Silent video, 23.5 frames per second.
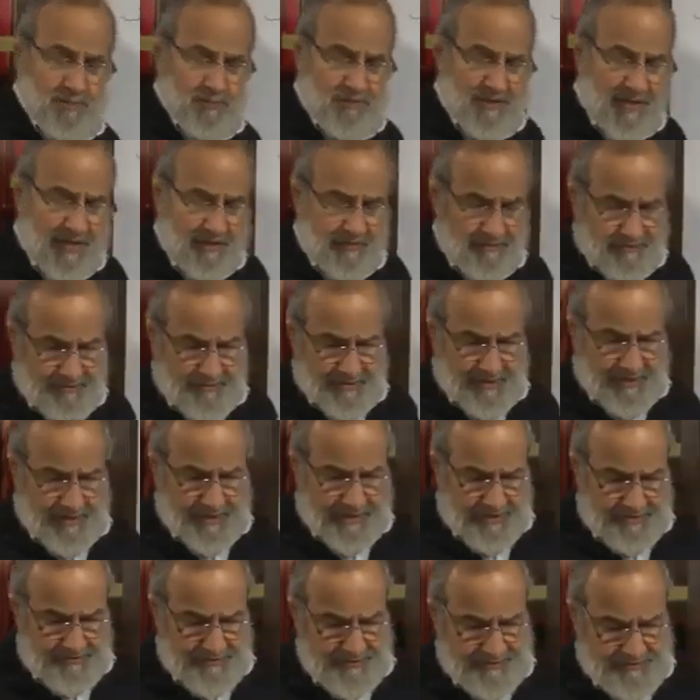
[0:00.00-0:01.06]
muzaf,
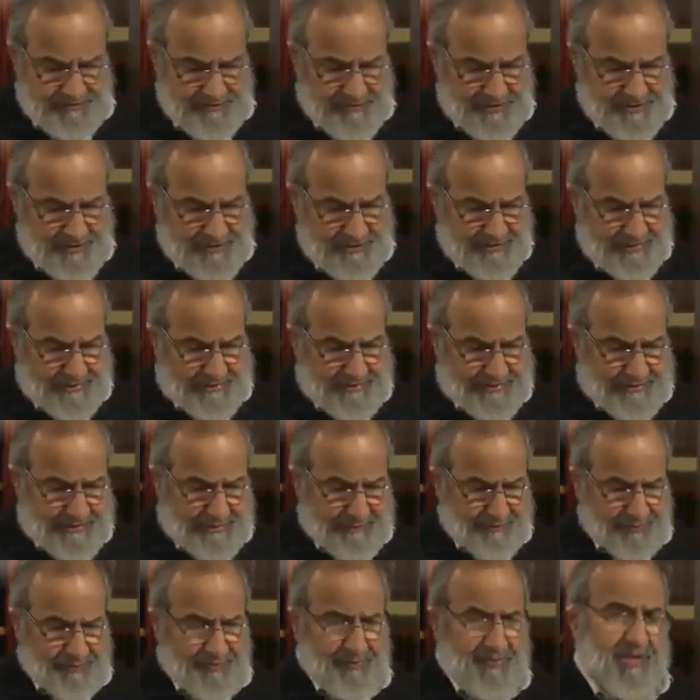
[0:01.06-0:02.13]
and as we have seen
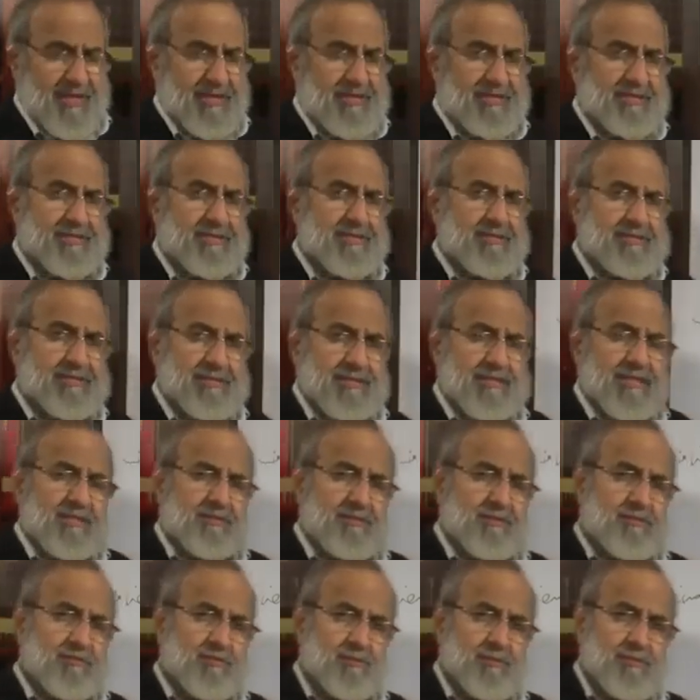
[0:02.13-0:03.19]
that in
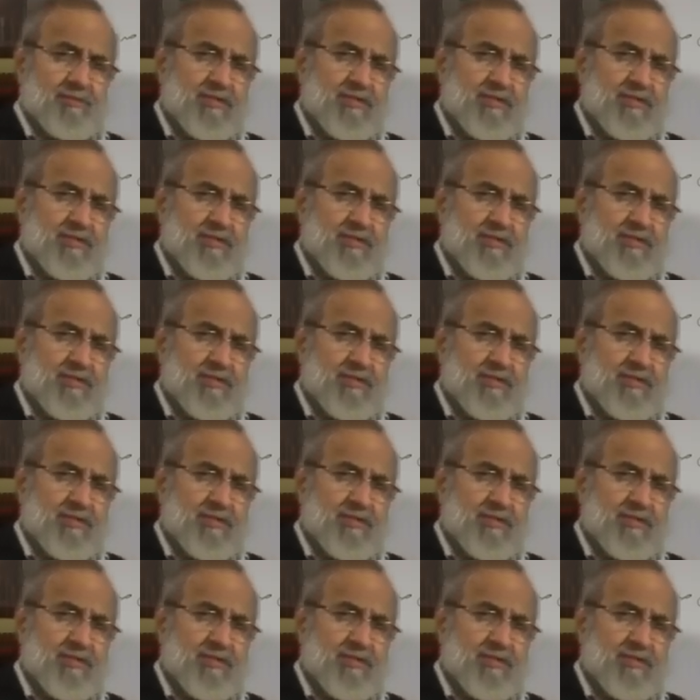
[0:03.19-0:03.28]
case of